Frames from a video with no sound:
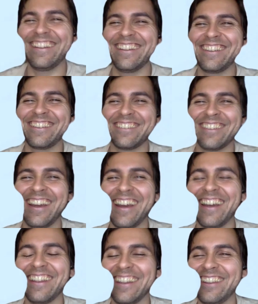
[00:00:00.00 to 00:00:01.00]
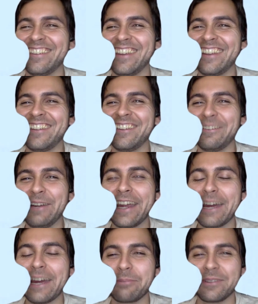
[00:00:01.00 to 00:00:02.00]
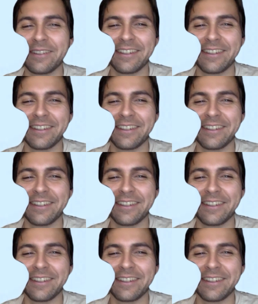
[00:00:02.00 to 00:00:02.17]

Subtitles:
let's get to the recap.